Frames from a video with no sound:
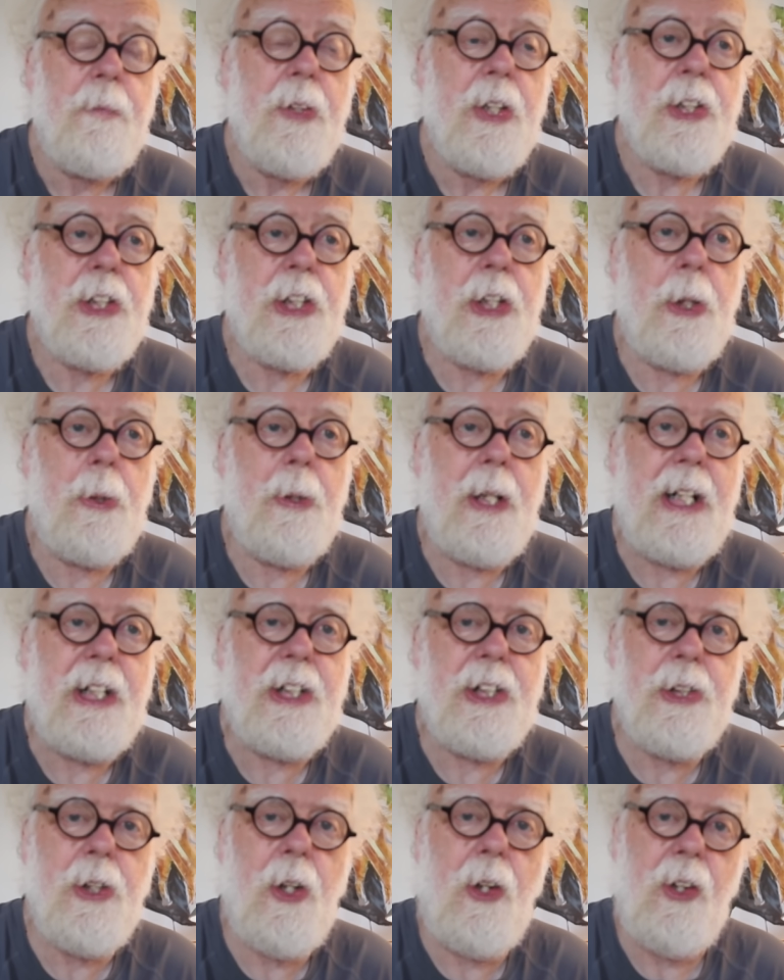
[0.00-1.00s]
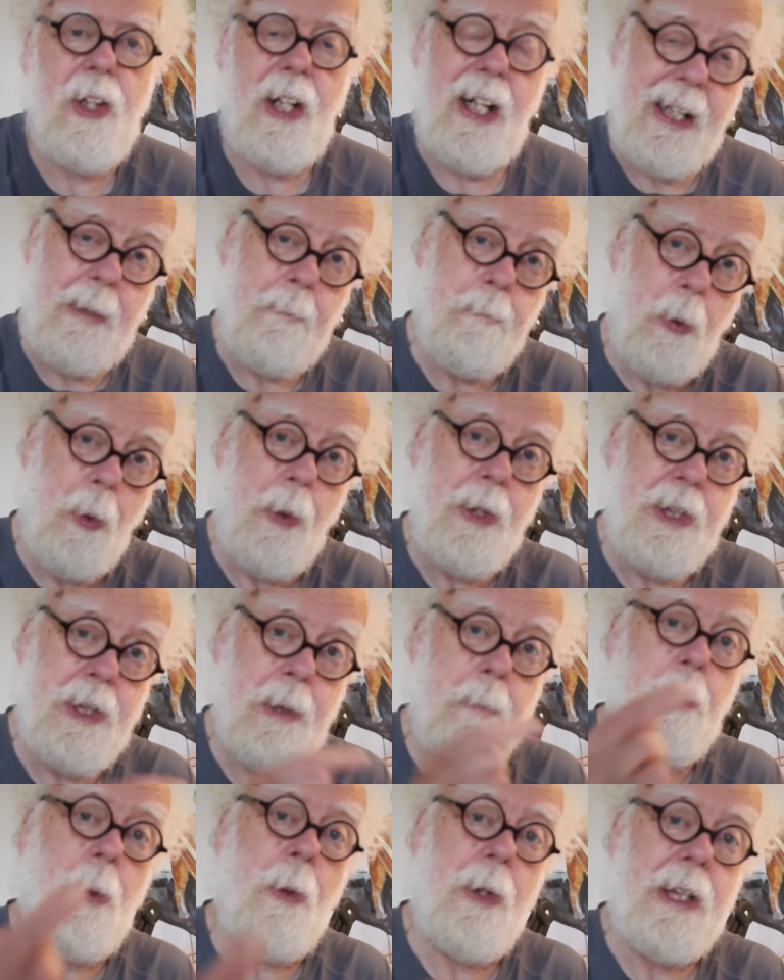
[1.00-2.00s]
So it's not like point
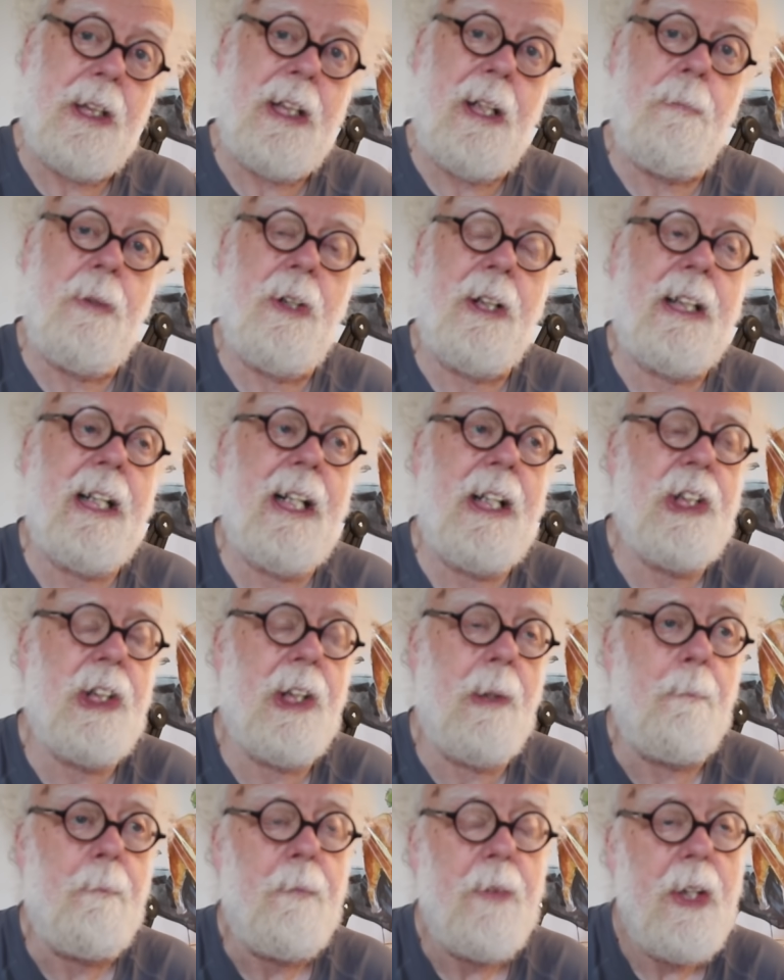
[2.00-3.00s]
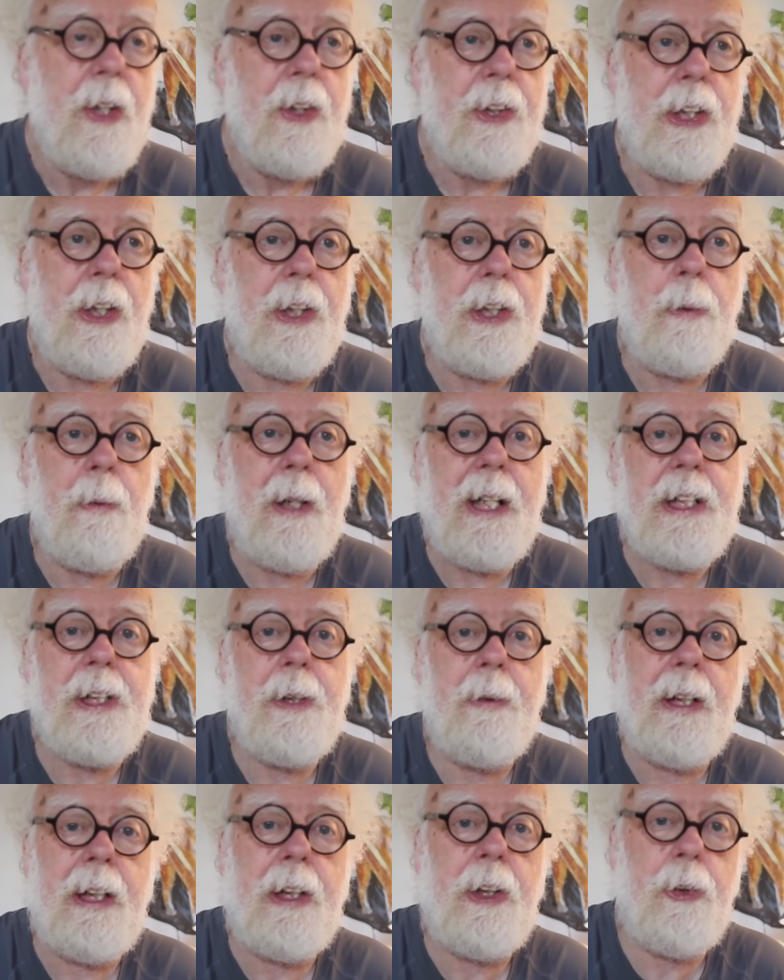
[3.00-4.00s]
to point communication. The only way to
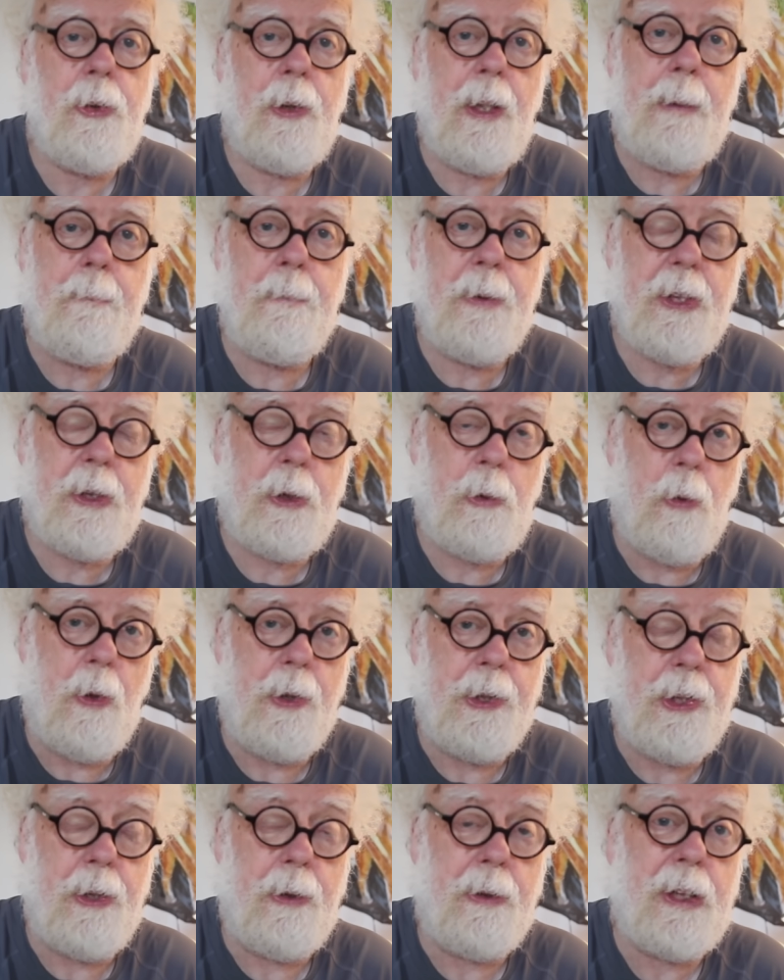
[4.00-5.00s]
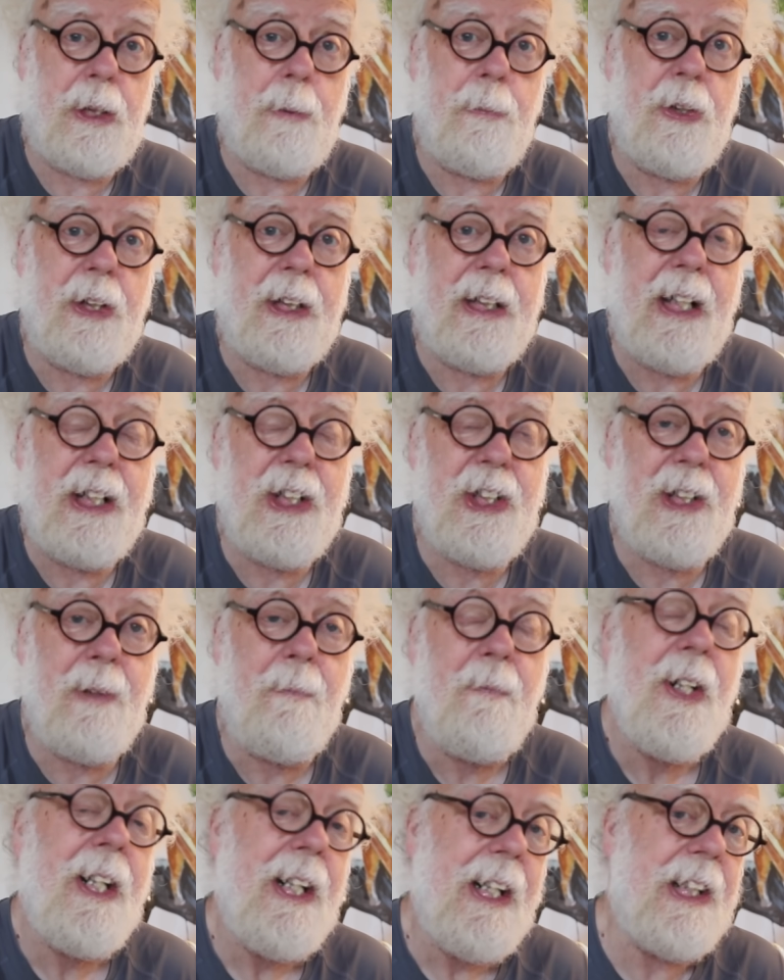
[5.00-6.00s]
encrypt quantum communication
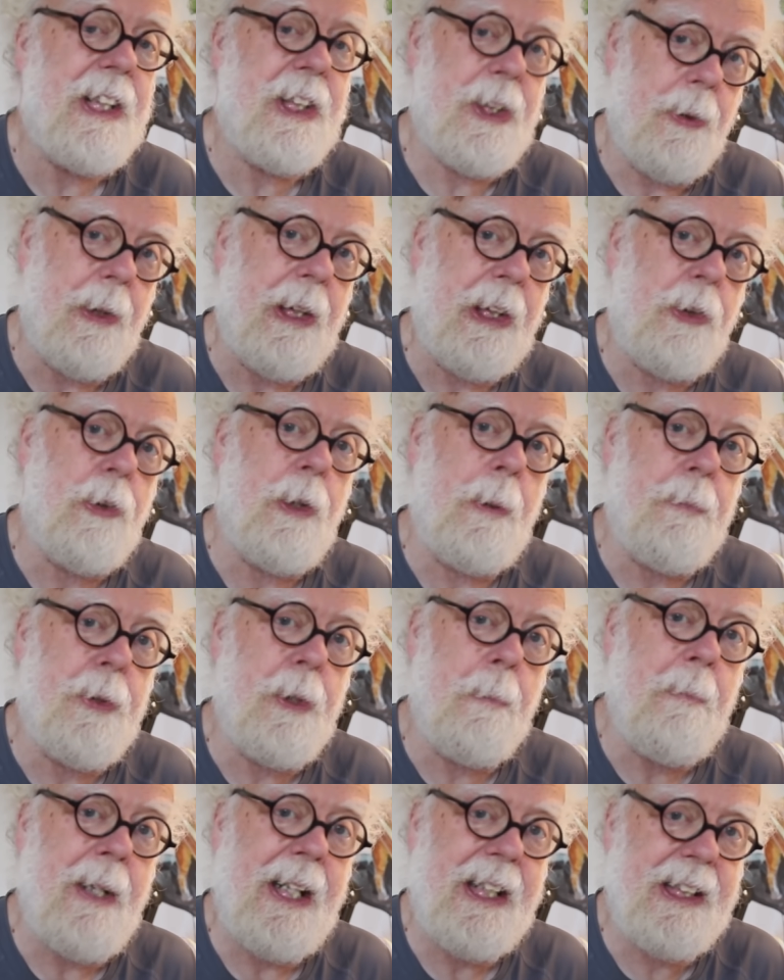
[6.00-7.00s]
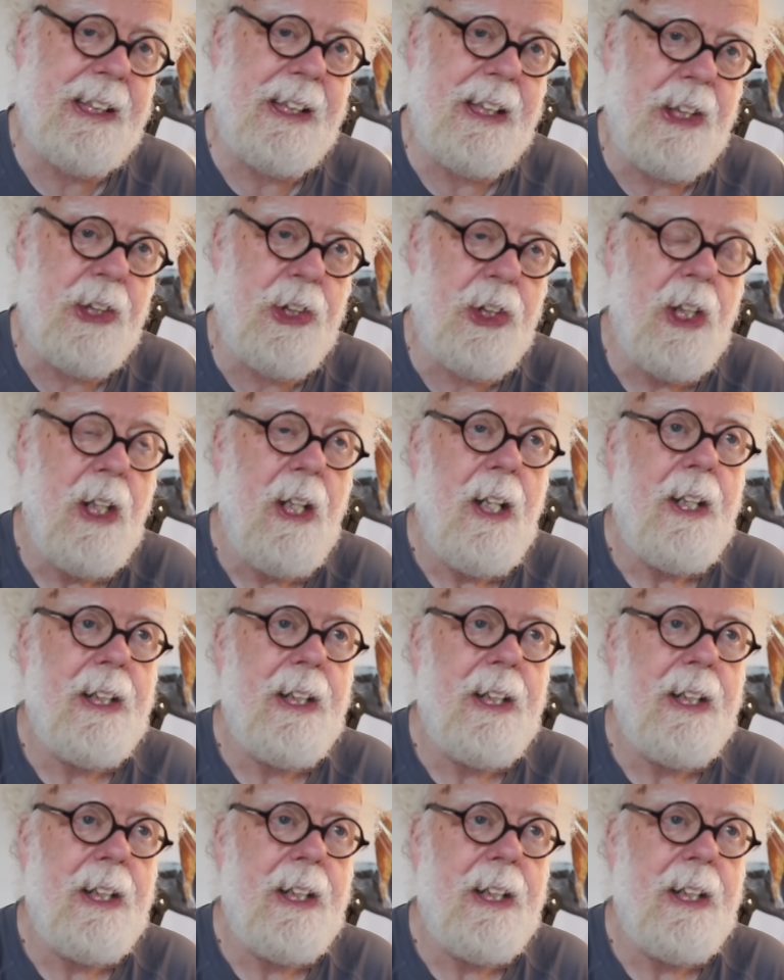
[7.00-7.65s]
is to encrypt the message.